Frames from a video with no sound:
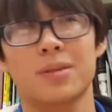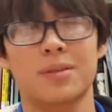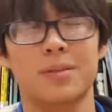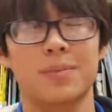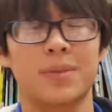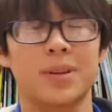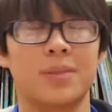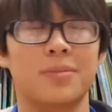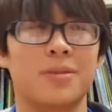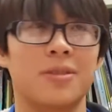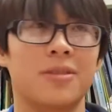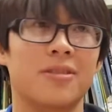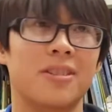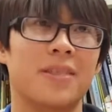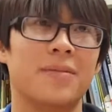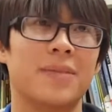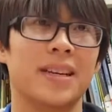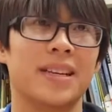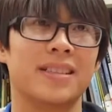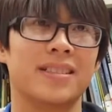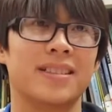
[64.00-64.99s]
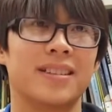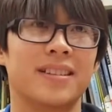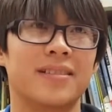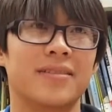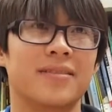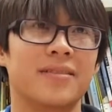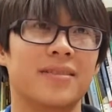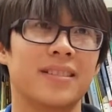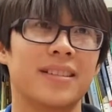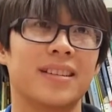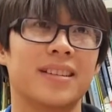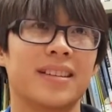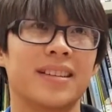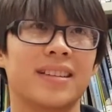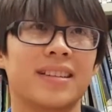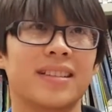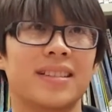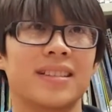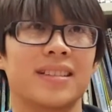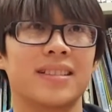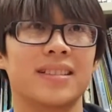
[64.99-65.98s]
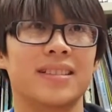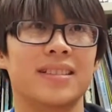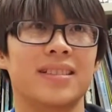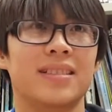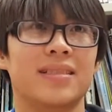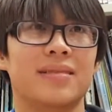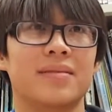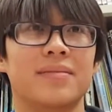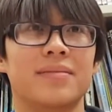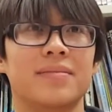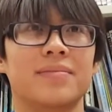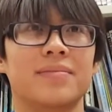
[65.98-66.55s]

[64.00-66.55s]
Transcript: with computer programming and stuff. Oh, awesome! So.